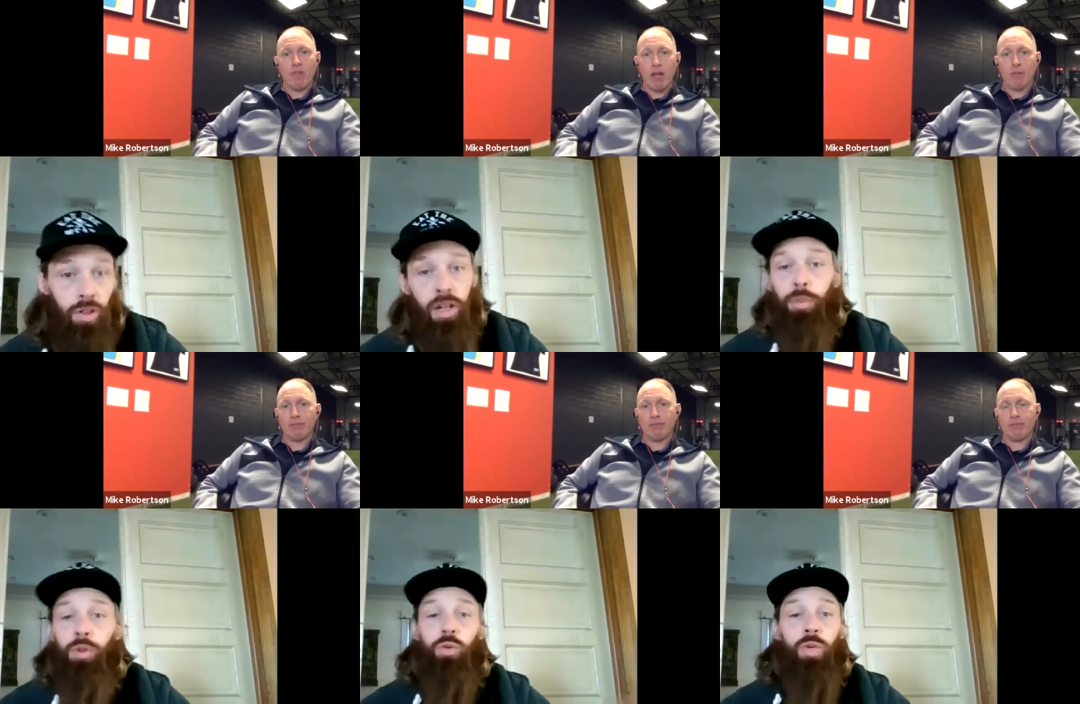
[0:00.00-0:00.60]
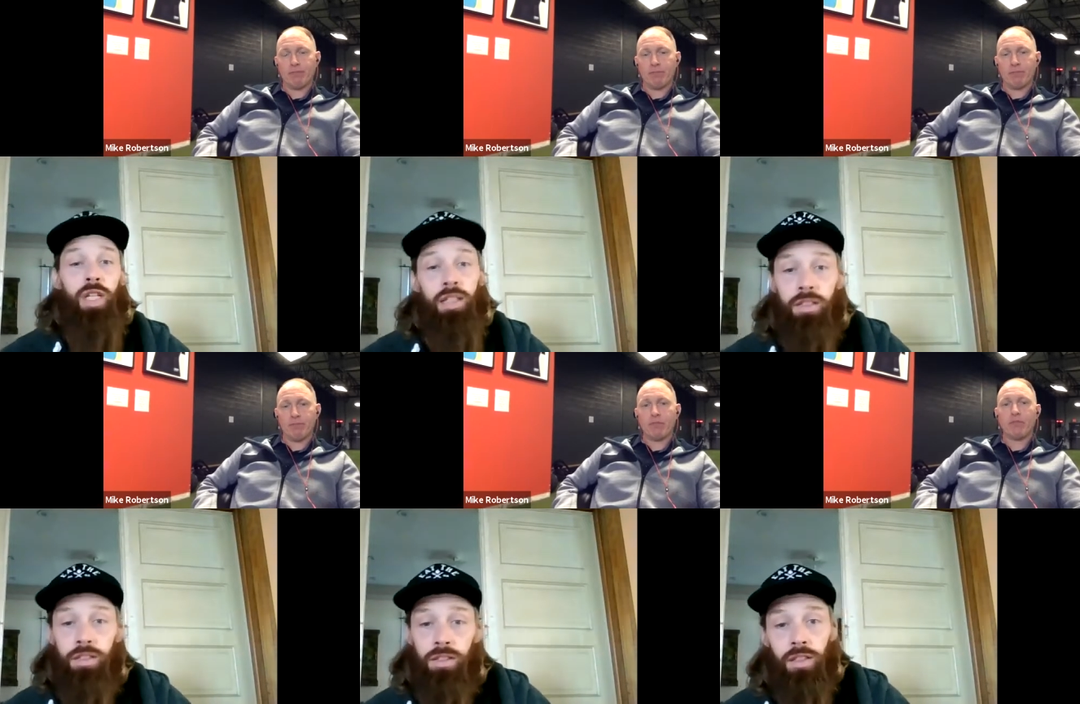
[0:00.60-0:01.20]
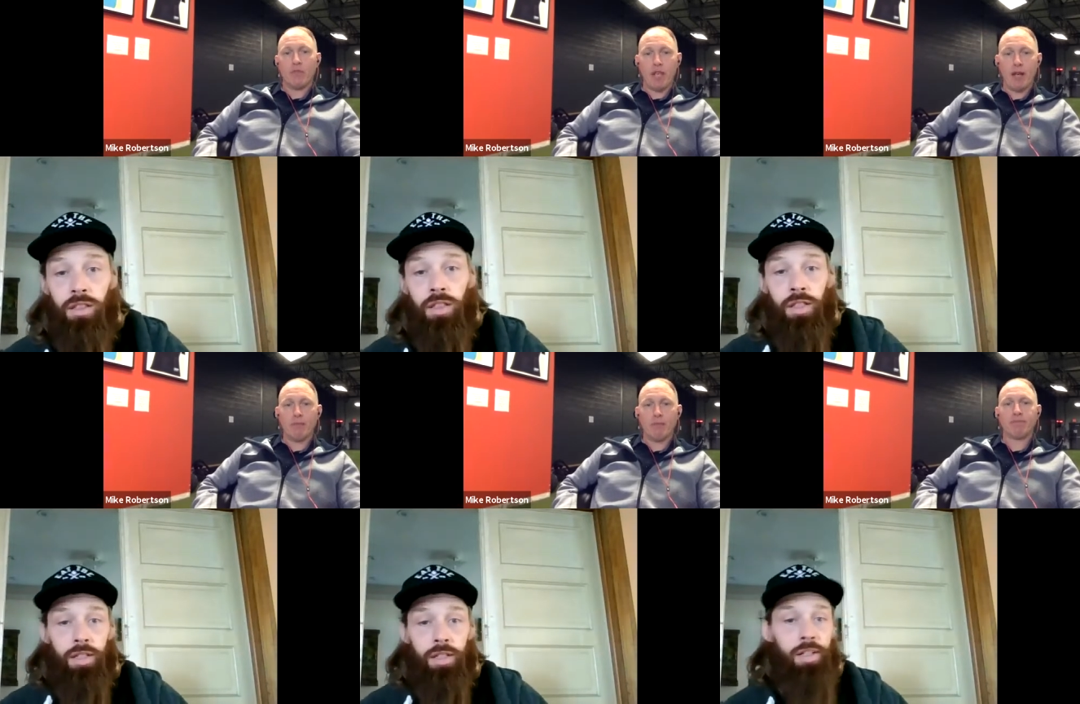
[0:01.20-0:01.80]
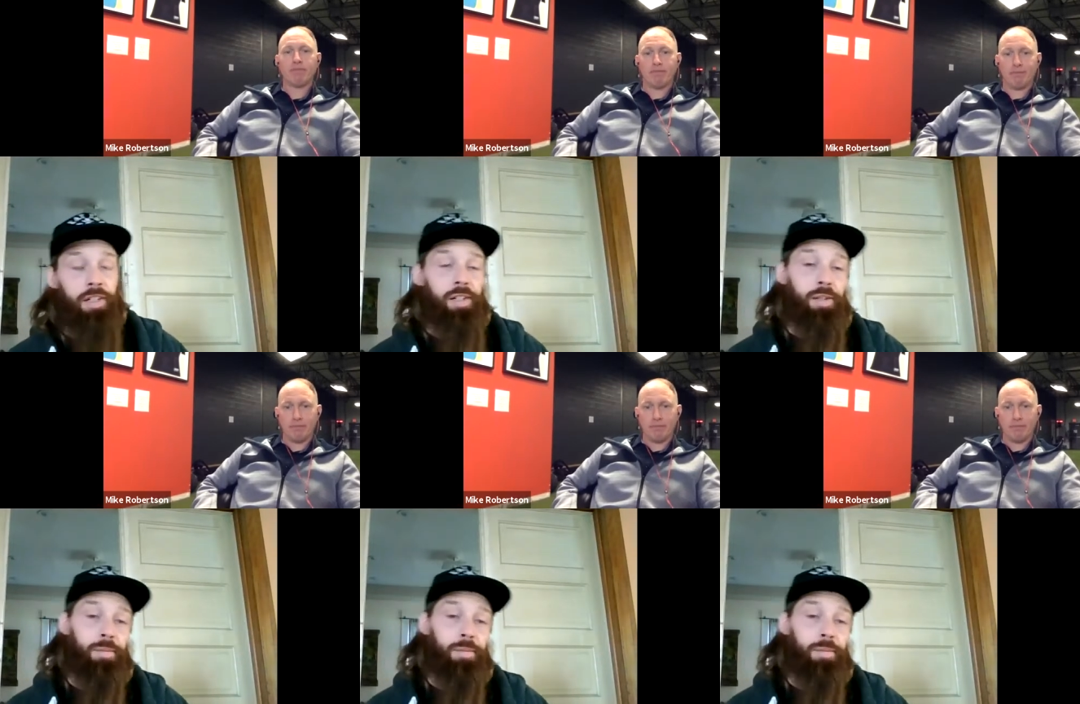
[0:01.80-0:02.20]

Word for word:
Speaker 1: of weeks. Yeah. Yeah. Um, yeah.